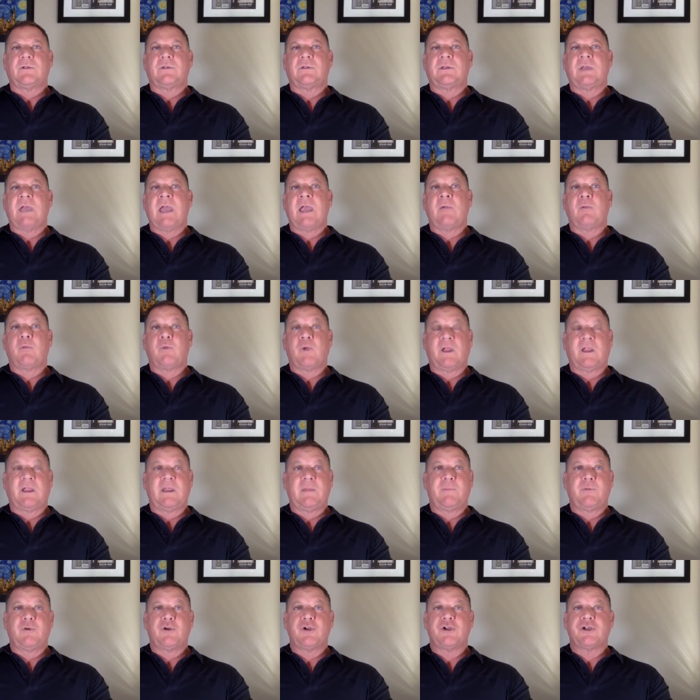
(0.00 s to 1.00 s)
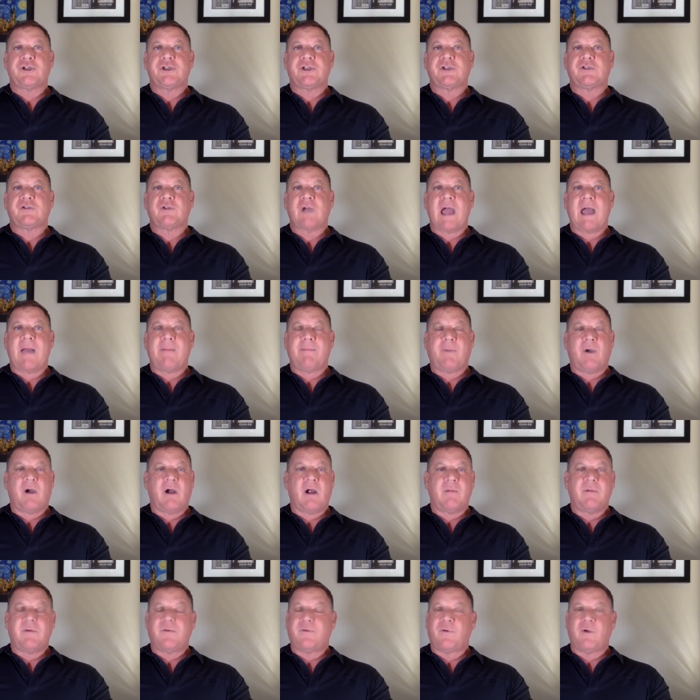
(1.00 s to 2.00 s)
they really pushed the trap
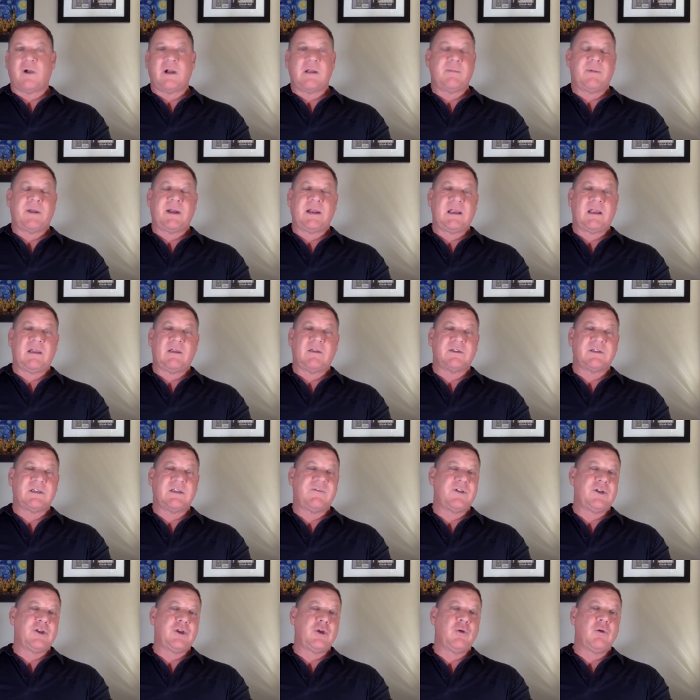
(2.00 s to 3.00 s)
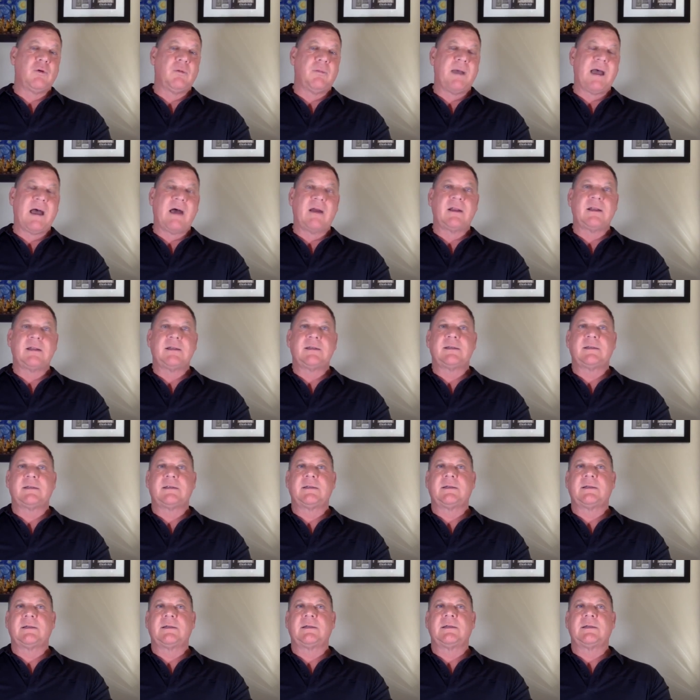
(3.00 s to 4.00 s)
bar before anybody else even knew about it
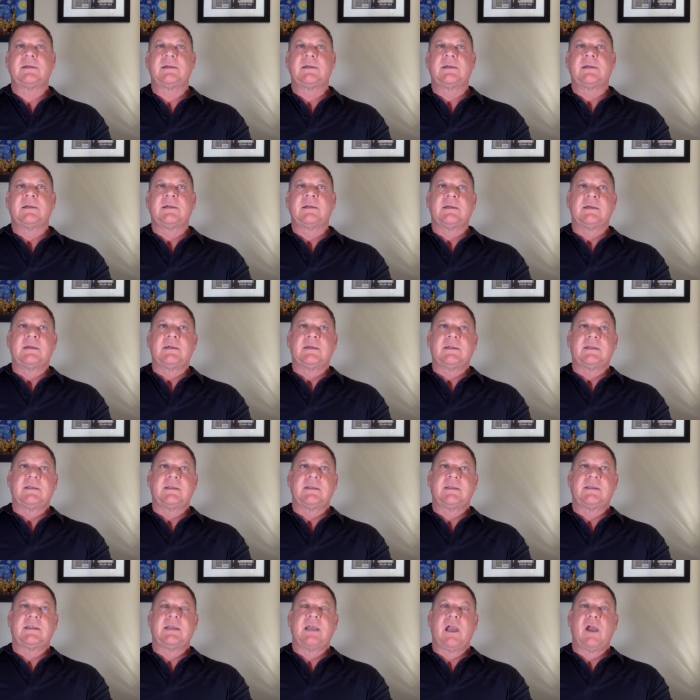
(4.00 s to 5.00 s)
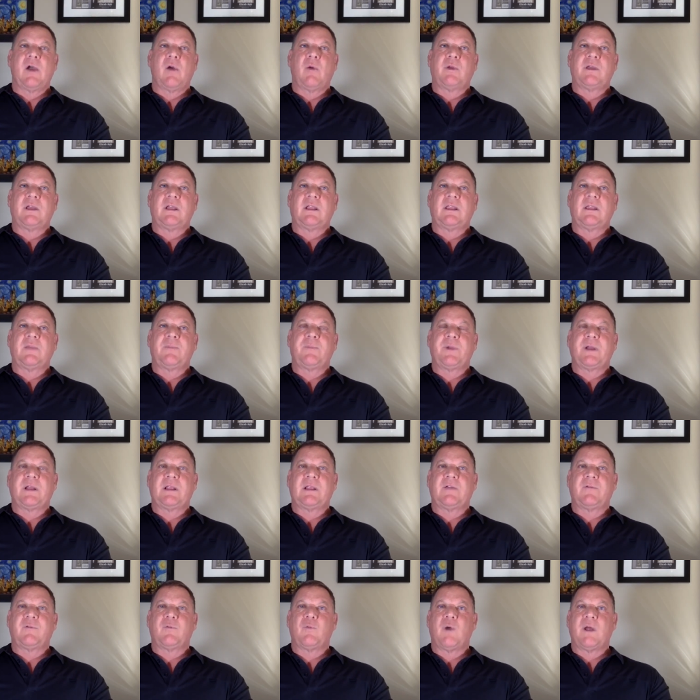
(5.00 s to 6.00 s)
uh, They only Olympic
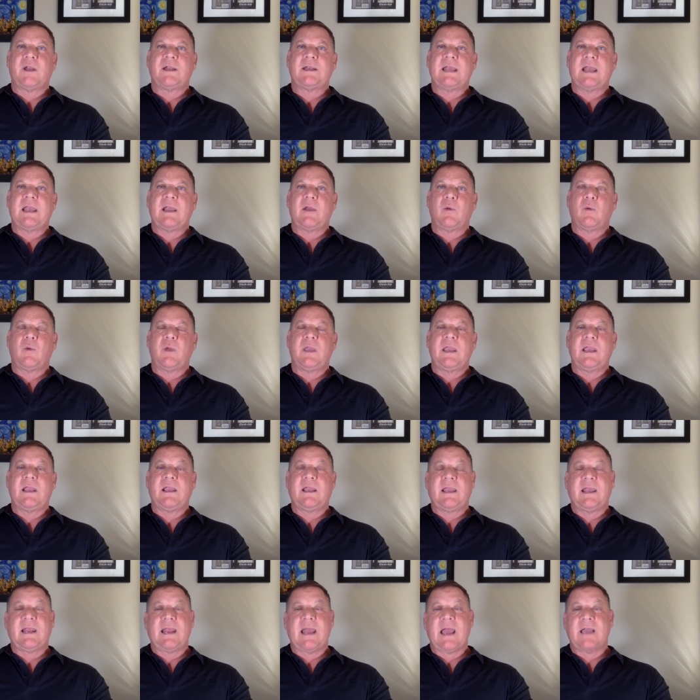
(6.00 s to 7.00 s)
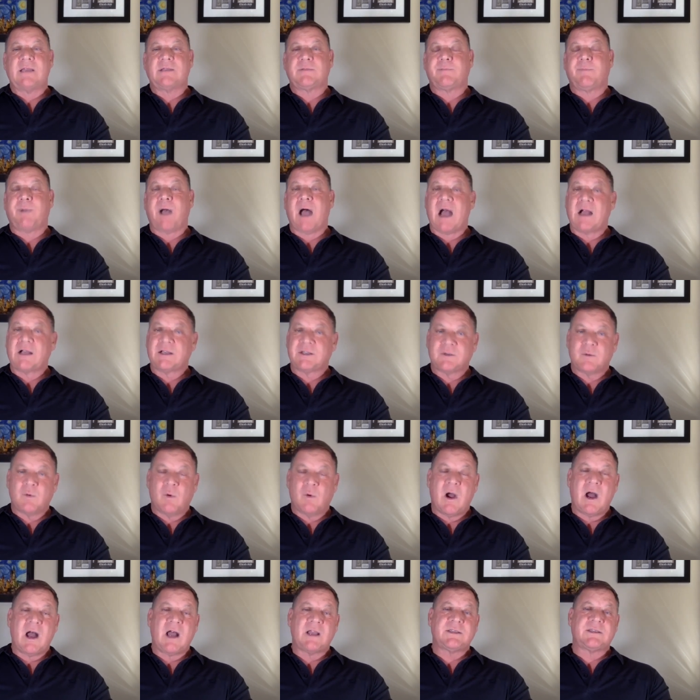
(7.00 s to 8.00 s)
lift one day a week. It has box
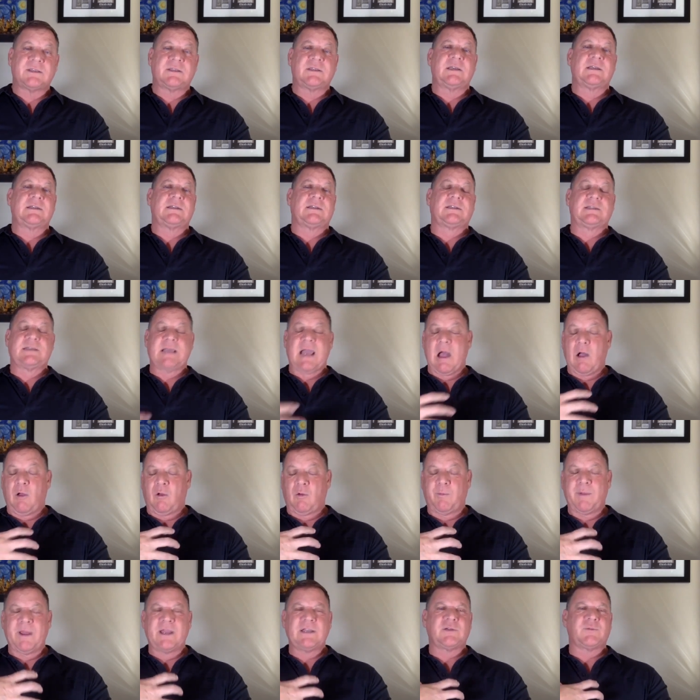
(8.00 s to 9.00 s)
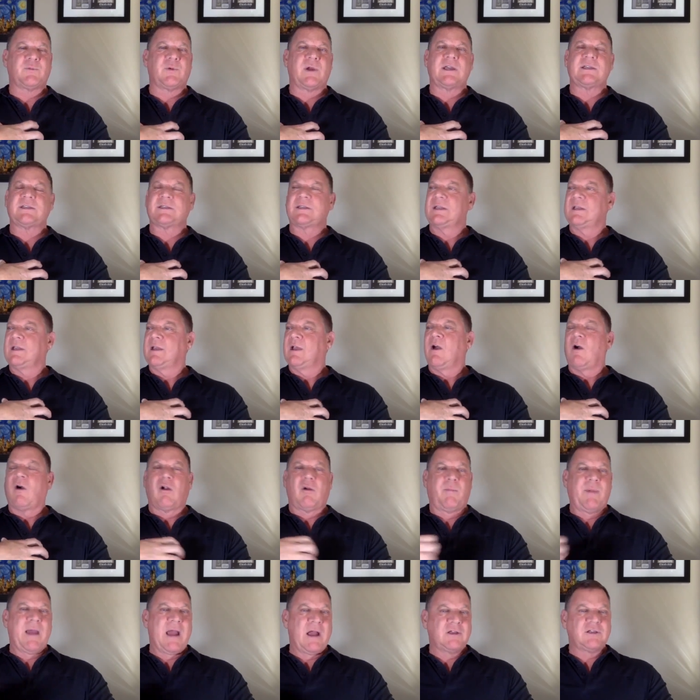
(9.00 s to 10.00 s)
squats, it's towel bench press,
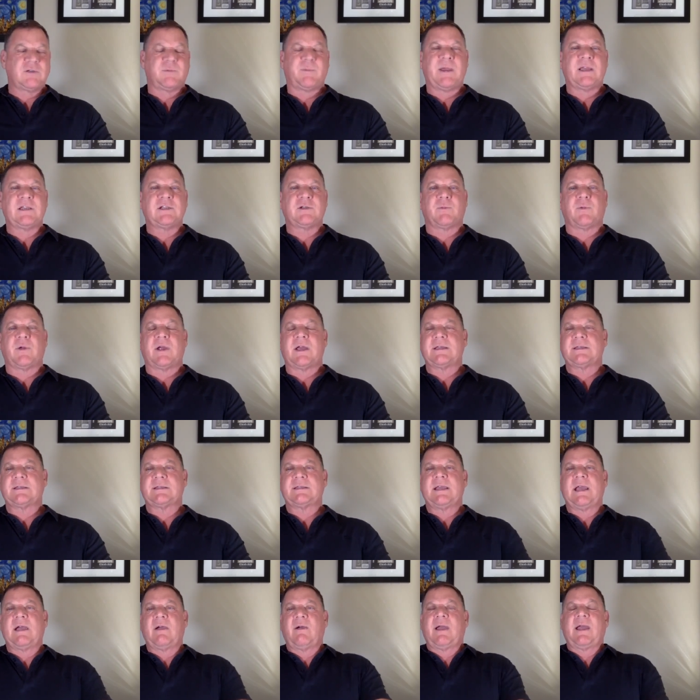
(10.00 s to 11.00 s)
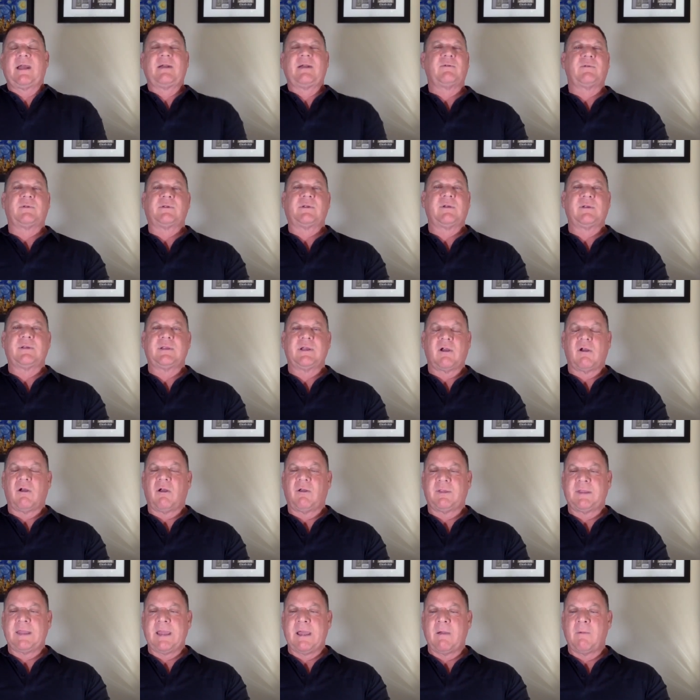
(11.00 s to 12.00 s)
or bounce bench press now. I don't know what to
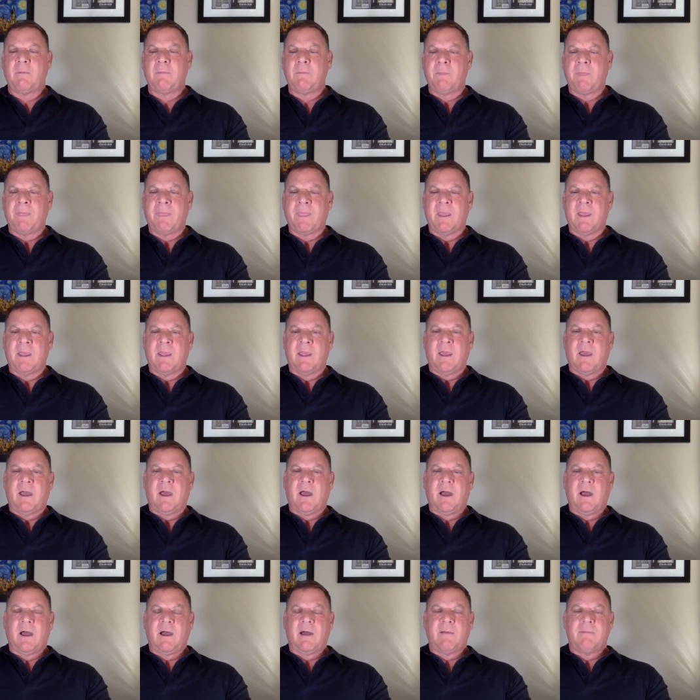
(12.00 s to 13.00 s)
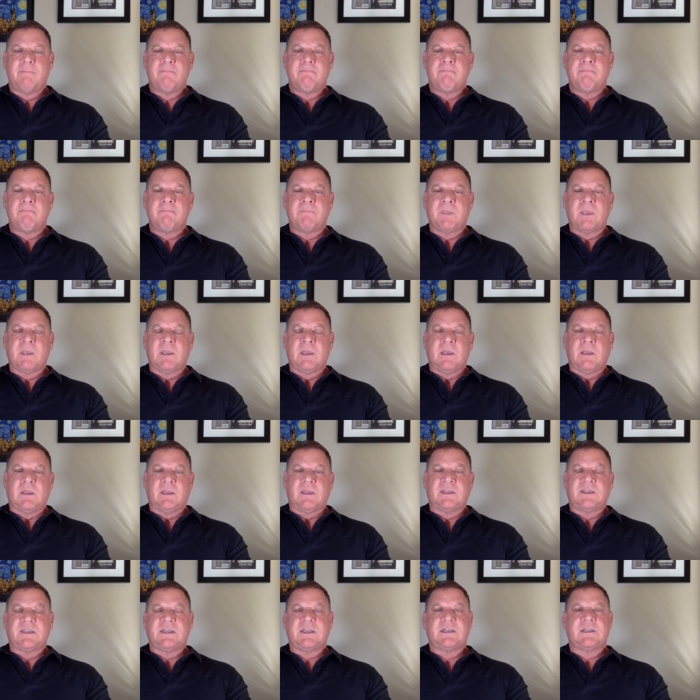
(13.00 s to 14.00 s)
call it now. Um,
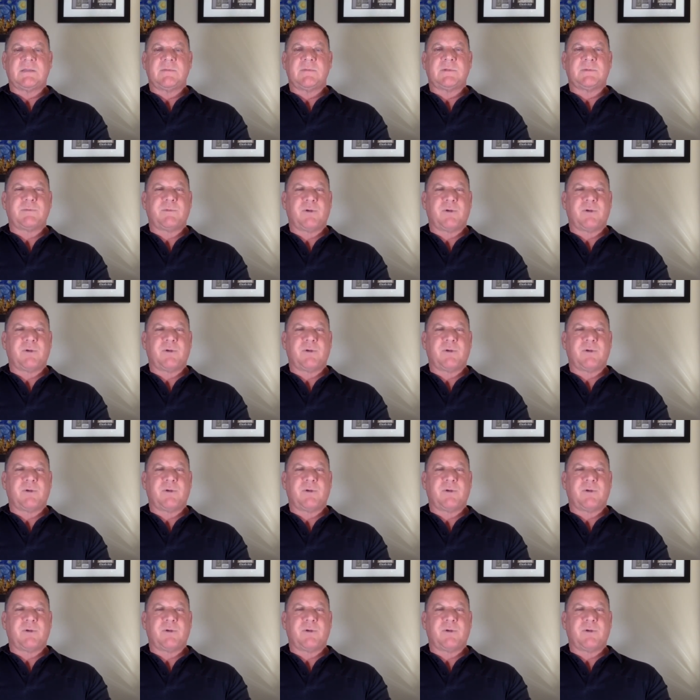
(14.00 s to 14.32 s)
the system is